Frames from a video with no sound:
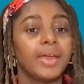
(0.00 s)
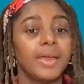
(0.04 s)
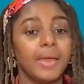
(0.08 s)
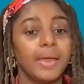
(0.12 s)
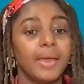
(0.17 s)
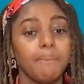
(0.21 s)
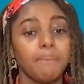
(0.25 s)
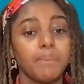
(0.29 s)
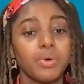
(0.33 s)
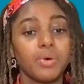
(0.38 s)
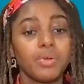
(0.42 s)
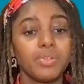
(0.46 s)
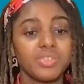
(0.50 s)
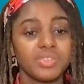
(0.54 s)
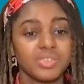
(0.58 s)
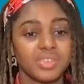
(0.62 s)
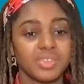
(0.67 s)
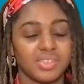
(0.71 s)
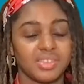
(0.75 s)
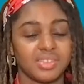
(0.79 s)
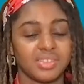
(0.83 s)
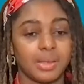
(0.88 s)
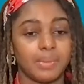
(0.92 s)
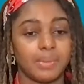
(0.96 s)
In both
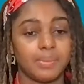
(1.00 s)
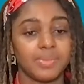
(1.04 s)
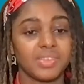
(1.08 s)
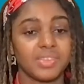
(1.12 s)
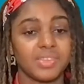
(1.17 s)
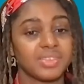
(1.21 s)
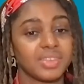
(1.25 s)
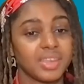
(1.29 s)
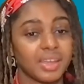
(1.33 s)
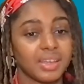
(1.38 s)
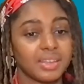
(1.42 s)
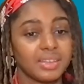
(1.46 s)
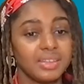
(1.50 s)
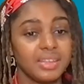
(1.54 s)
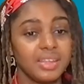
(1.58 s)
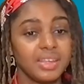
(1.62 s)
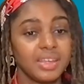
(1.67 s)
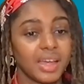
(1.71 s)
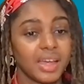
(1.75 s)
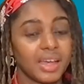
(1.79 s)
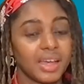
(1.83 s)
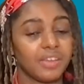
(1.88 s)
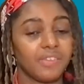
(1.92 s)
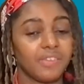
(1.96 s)
systems,
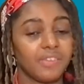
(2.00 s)
technique and